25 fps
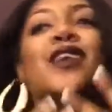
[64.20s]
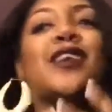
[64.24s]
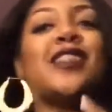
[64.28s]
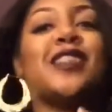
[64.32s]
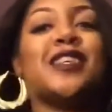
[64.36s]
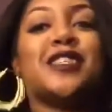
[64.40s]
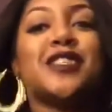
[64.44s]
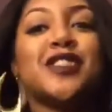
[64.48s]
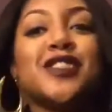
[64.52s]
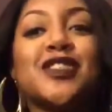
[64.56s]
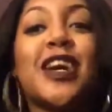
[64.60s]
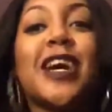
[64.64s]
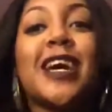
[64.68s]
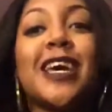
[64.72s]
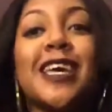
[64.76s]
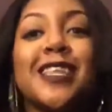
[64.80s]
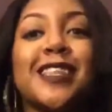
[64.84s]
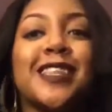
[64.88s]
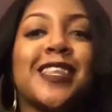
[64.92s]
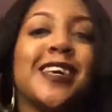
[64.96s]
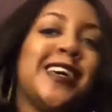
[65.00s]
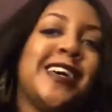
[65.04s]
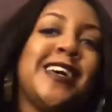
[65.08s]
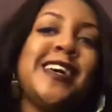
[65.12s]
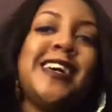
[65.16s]
the
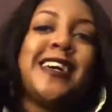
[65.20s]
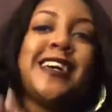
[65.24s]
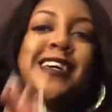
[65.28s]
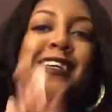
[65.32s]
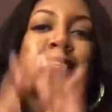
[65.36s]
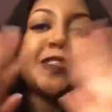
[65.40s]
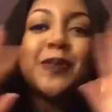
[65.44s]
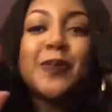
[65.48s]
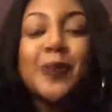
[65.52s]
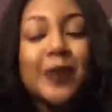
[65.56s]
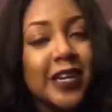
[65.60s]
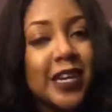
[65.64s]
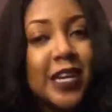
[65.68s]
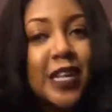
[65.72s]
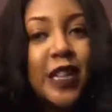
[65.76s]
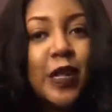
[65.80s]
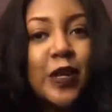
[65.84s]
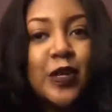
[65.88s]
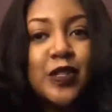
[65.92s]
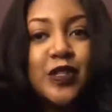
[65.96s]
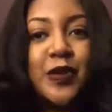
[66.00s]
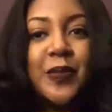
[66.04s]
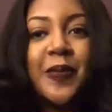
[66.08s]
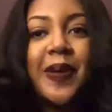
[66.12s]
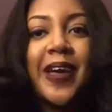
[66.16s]
strength to put a
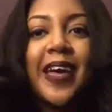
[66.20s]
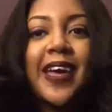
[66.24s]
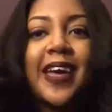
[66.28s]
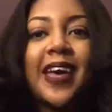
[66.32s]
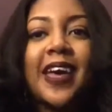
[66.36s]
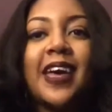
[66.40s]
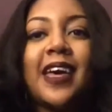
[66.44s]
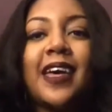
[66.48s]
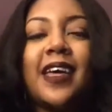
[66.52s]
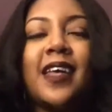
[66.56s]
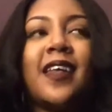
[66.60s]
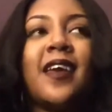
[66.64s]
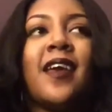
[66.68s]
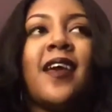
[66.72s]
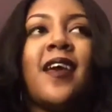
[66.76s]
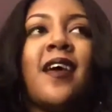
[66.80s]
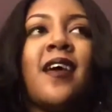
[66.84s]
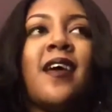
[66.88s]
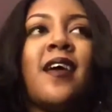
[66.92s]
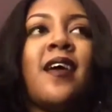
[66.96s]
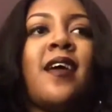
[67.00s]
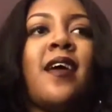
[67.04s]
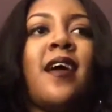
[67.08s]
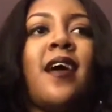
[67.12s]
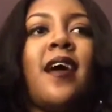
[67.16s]
closure in my head.
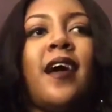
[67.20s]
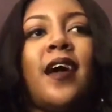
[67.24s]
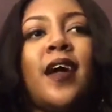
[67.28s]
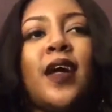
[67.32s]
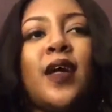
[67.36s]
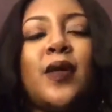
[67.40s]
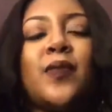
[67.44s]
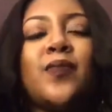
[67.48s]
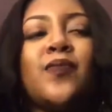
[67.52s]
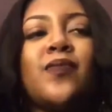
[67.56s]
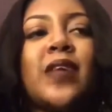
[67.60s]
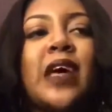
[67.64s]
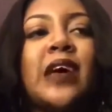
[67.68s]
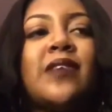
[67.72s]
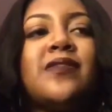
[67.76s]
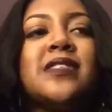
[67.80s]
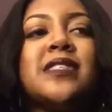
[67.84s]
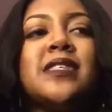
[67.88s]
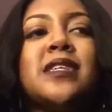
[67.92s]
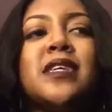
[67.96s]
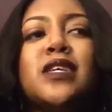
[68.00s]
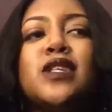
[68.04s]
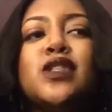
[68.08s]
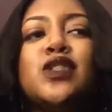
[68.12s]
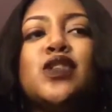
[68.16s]
I've
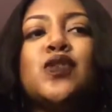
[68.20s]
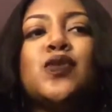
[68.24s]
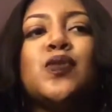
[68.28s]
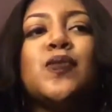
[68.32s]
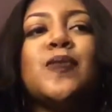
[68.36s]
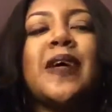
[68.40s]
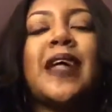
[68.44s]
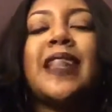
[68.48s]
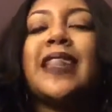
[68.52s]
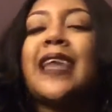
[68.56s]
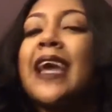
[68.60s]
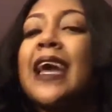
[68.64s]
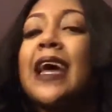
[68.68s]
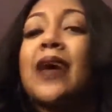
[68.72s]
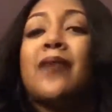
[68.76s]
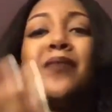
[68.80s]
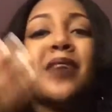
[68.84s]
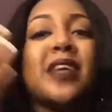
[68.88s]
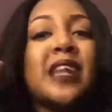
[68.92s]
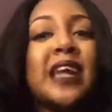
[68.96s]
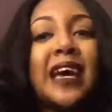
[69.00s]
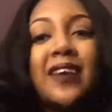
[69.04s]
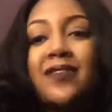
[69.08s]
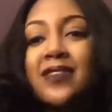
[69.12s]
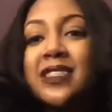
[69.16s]
seen
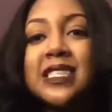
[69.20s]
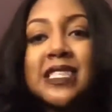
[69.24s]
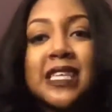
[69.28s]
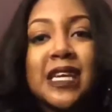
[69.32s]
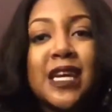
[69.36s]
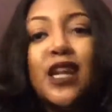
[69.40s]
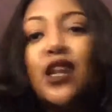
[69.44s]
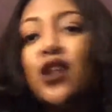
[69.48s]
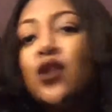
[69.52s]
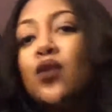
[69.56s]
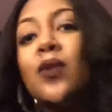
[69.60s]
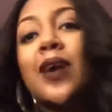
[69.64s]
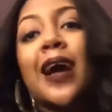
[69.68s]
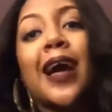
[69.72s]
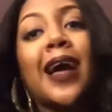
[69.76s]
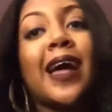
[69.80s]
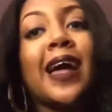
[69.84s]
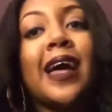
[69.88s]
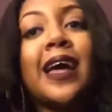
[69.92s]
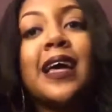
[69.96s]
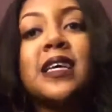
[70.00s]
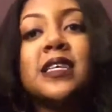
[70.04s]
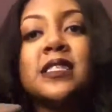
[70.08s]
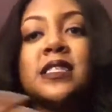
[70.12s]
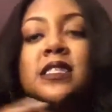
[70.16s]
I've seen you
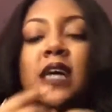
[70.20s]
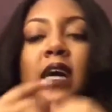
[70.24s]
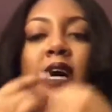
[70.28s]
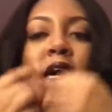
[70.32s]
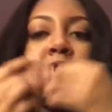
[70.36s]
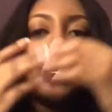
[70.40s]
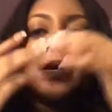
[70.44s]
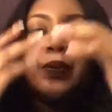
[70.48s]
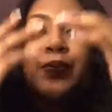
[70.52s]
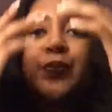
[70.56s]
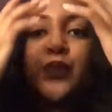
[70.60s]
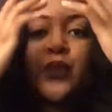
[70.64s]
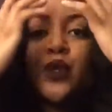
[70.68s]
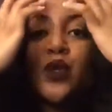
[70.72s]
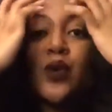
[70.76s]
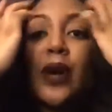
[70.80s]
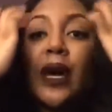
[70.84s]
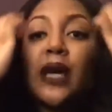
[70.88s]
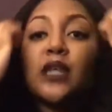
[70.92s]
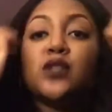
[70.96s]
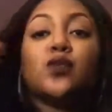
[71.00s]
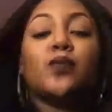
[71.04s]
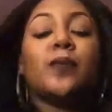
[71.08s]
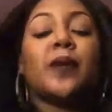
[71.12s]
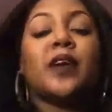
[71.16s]
guys
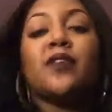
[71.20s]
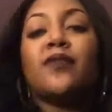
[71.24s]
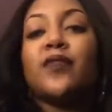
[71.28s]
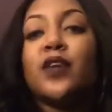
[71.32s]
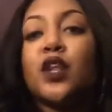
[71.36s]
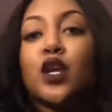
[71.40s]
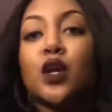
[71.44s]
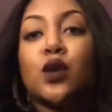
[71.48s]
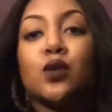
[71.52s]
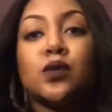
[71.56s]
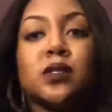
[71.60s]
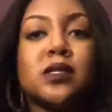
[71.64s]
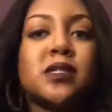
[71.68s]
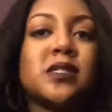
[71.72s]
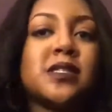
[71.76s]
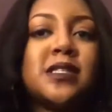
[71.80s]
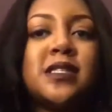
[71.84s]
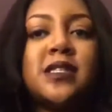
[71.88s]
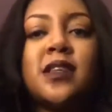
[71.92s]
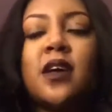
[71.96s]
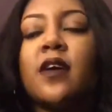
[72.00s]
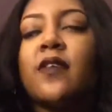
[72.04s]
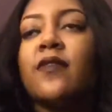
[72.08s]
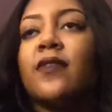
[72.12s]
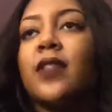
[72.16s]
who make videos and
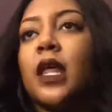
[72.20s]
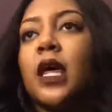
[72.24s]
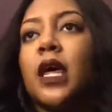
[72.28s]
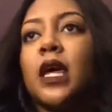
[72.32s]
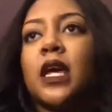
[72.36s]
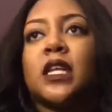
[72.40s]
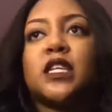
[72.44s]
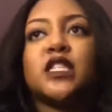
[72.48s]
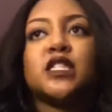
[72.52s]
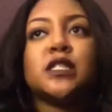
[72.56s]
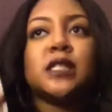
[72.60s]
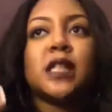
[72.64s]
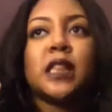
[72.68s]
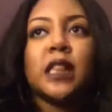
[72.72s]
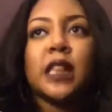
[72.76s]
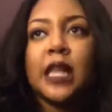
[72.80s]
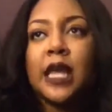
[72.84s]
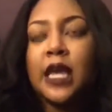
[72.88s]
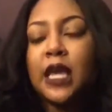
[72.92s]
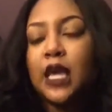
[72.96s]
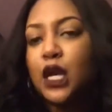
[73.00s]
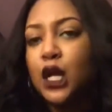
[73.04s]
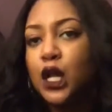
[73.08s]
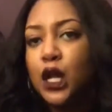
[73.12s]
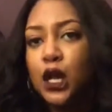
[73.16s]
stuff, like just
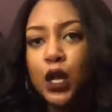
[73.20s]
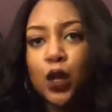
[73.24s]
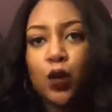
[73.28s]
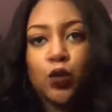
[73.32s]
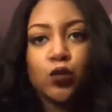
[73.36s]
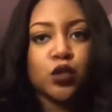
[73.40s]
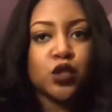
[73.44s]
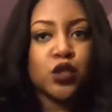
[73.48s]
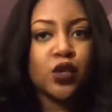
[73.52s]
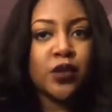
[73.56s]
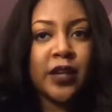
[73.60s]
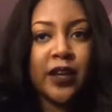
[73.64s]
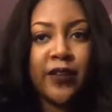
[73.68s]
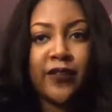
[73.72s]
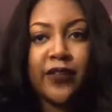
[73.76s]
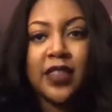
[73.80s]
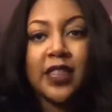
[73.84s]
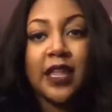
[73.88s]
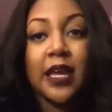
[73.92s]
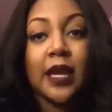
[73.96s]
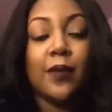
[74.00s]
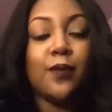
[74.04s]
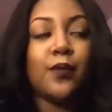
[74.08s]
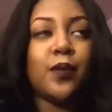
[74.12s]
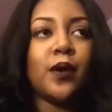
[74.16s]
lay a closure and
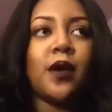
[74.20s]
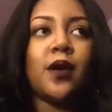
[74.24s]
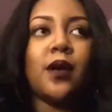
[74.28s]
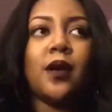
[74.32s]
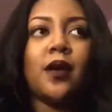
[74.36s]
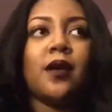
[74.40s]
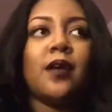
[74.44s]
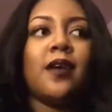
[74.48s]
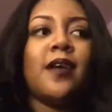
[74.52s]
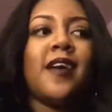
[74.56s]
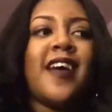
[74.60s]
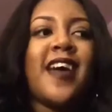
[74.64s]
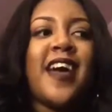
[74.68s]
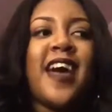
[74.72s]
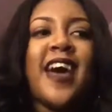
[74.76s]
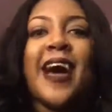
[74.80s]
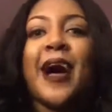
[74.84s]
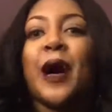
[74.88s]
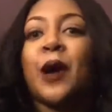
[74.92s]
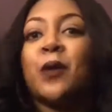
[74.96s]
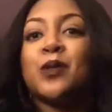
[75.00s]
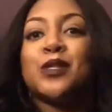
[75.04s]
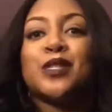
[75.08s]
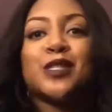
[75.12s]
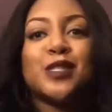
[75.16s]
everything, but
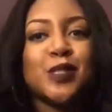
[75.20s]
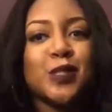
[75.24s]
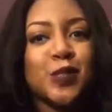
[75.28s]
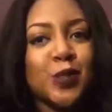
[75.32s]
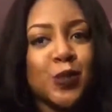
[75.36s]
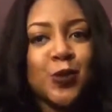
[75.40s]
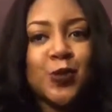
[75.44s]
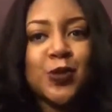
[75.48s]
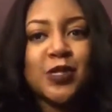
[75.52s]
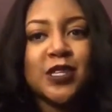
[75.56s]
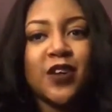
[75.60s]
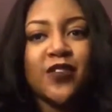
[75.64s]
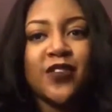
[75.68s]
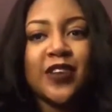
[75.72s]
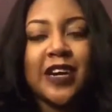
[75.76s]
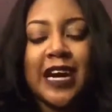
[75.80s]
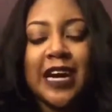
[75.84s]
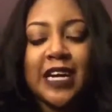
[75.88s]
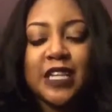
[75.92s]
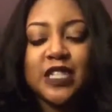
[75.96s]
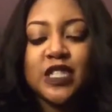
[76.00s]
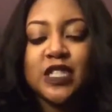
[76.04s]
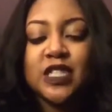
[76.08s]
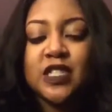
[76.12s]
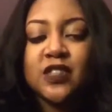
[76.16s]
I was just too
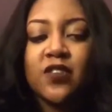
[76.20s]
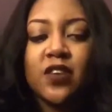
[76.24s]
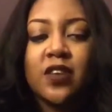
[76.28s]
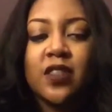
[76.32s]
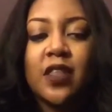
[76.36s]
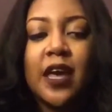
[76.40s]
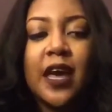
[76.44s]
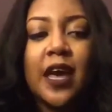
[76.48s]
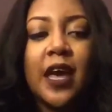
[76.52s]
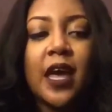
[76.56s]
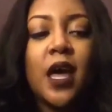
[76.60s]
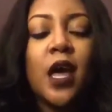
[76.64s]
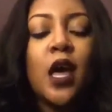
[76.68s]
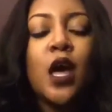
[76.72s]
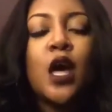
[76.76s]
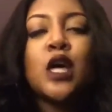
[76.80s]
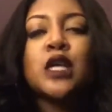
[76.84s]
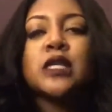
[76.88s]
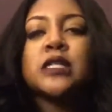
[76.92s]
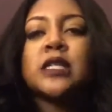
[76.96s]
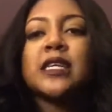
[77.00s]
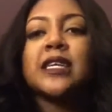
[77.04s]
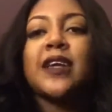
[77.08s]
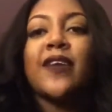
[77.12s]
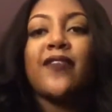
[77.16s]
self-conscious for that.
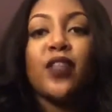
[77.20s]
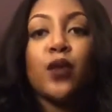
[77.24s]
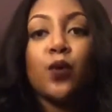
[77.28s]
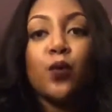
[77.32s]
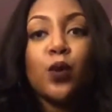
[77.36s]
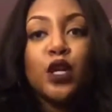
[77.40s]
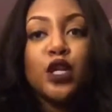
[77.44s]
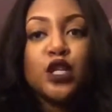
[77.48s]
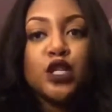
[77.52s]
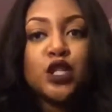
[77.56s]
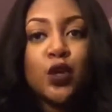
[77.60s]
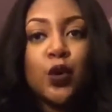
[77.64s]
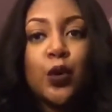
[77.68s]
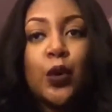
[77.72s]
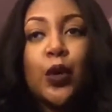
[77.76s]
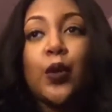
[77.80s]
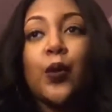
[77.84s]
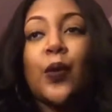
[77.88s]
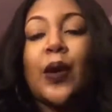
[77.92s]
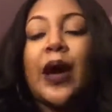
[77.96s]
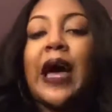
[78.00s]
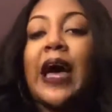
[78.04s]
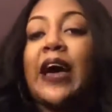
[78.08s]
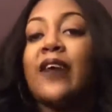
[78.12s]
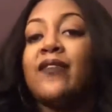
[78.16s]
So I definitely want to show
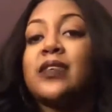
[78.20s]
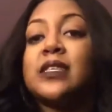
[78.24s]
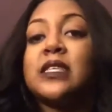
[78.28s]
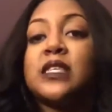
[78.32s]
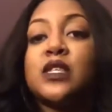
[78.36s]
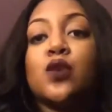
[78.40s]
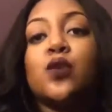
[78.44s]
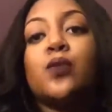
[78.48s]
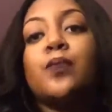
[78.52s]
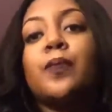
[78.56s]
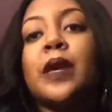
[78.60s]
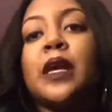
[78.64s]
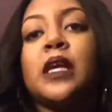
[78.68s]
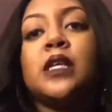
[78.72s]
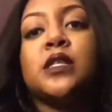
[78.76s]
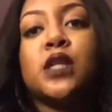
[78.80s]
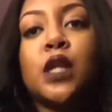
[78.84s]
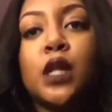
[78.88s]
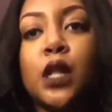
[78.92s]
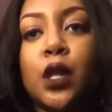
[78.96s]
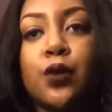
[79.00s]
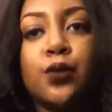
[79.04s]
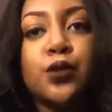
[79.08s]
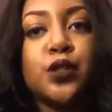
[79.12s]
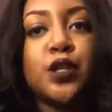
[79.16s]
you I have a silk based
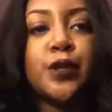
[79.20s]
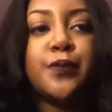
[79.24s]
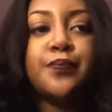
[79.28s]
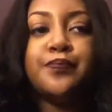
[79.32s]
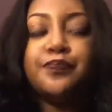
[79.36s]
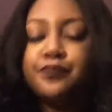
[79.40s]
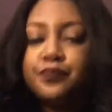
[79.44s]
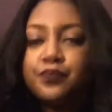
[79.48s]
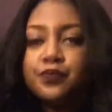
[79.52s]
closure.